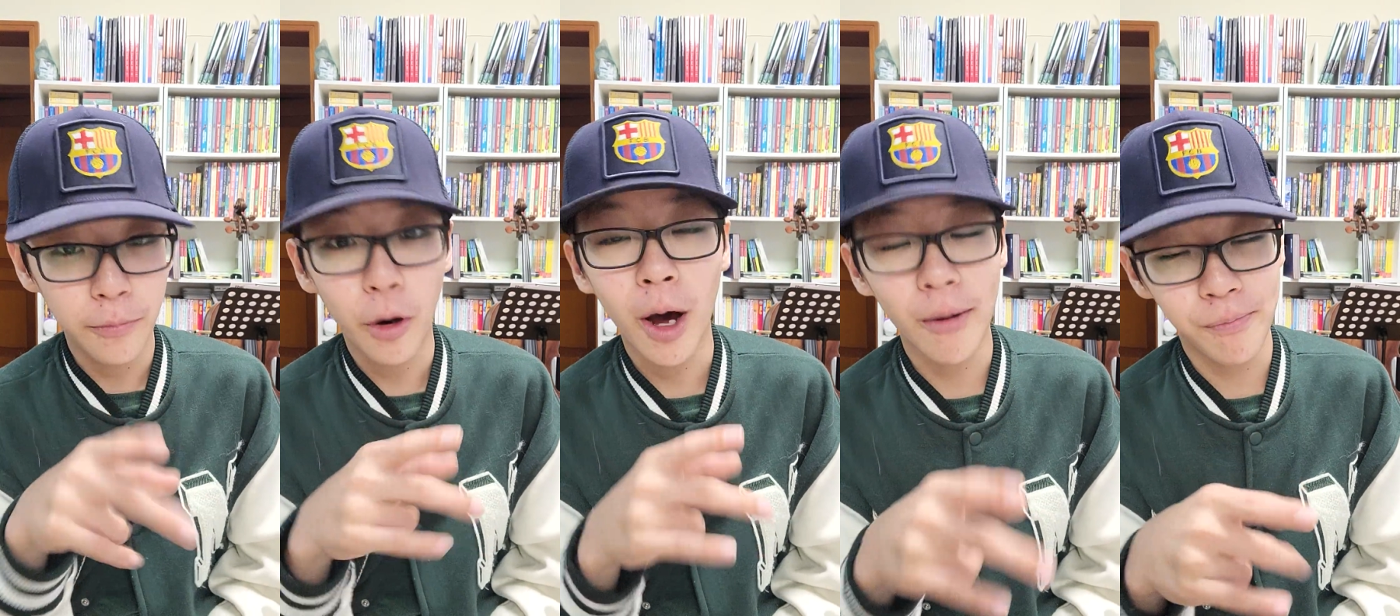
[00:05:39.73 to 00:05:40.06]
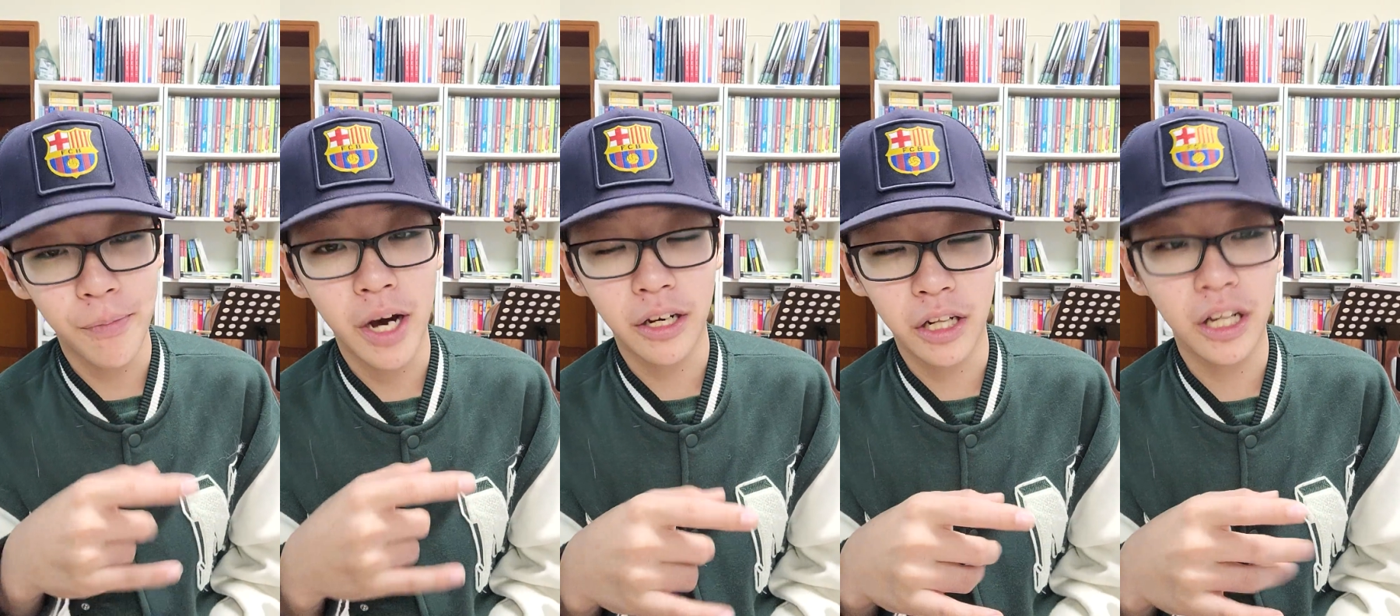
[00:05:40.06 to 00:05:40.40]
pop
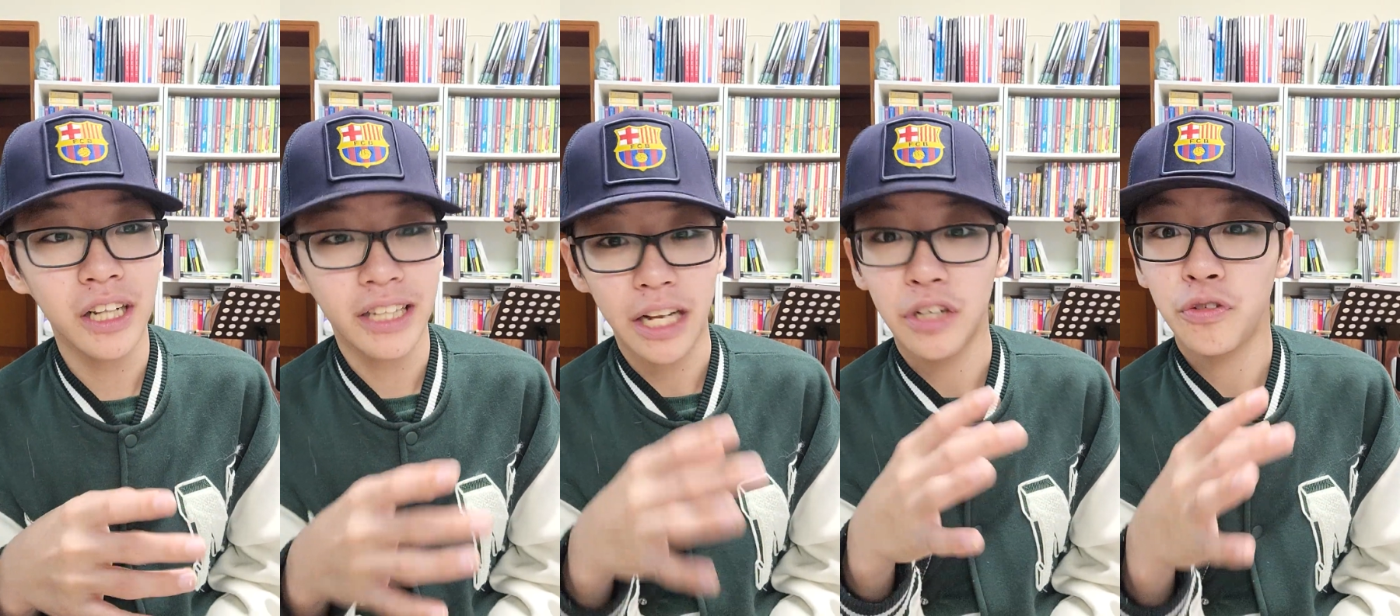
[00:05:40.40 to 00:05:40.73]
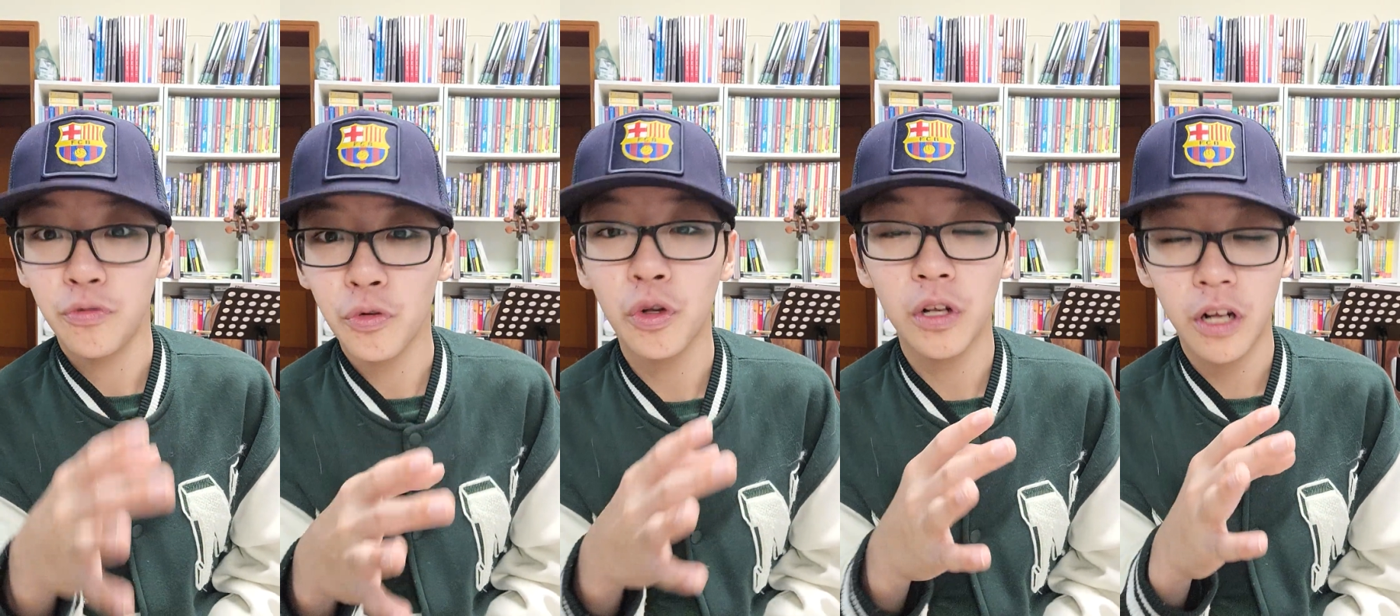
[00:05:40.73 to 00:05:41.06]
bottle that's
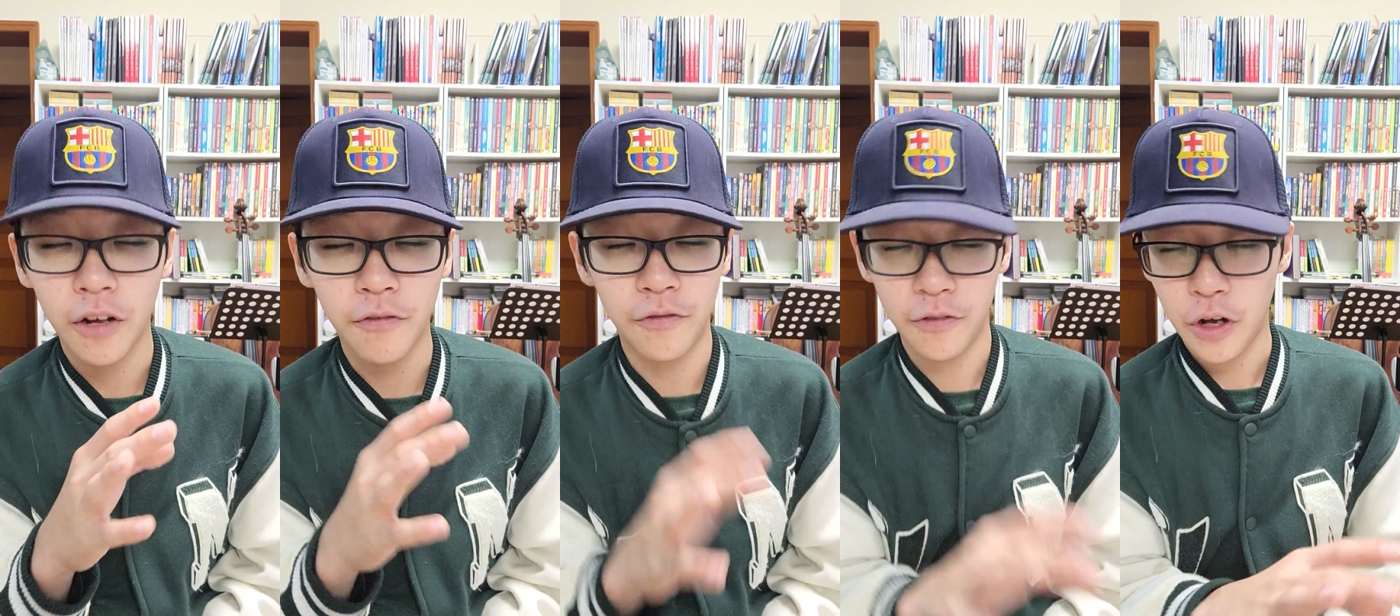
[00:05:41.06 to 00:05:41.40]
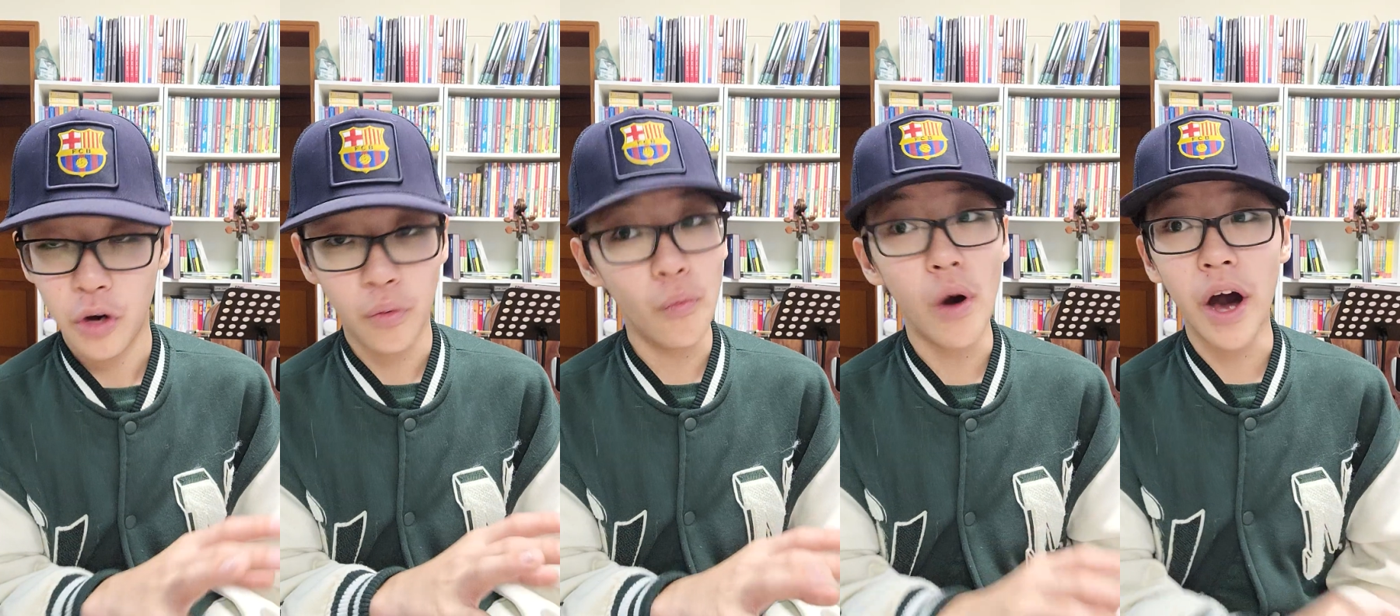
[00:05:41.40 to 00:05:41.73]
full of
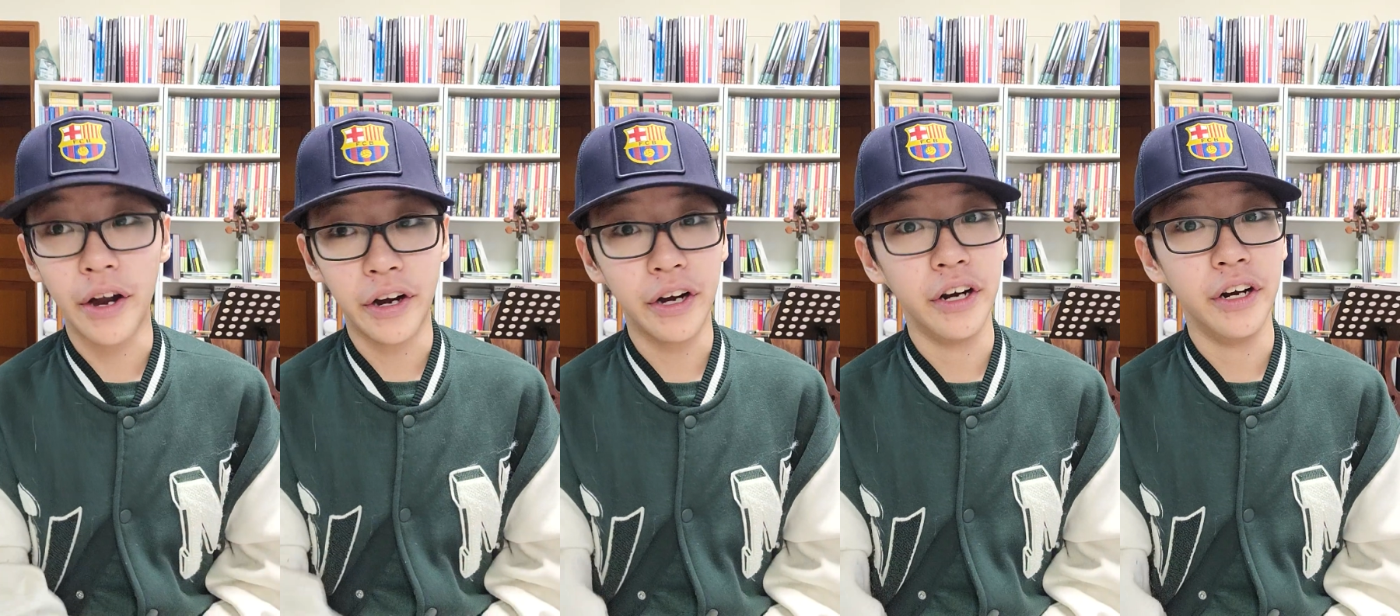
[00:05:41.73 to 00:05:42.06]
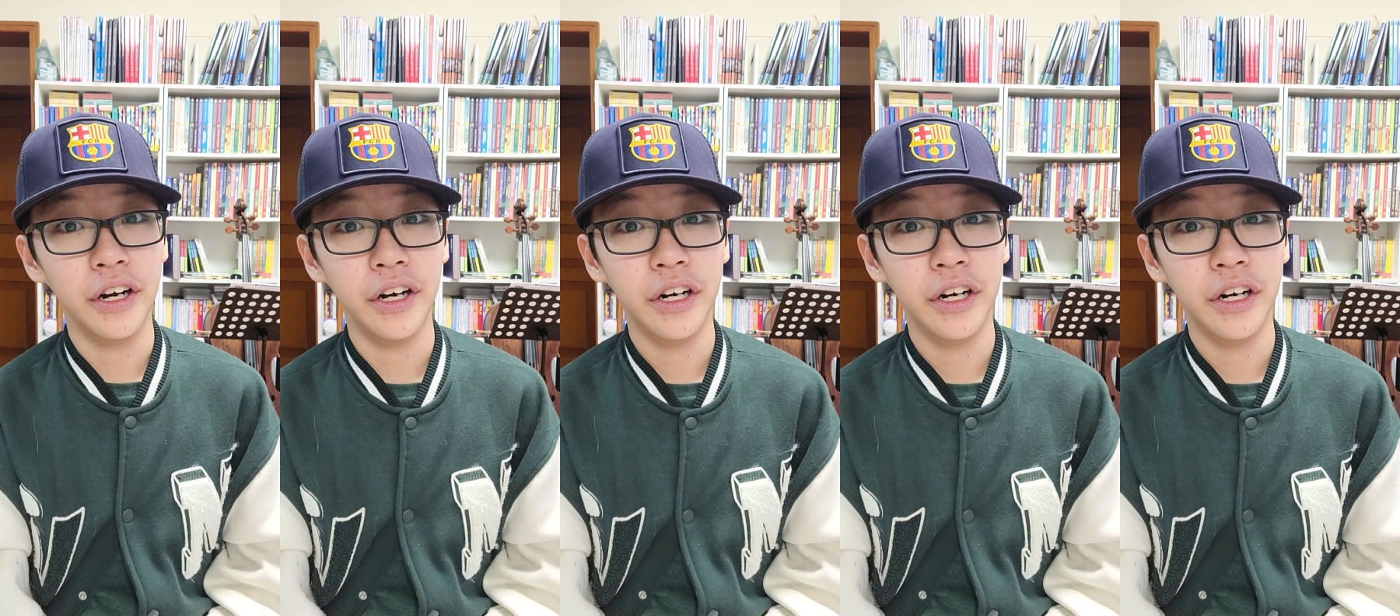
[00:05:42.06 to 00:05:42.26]
water.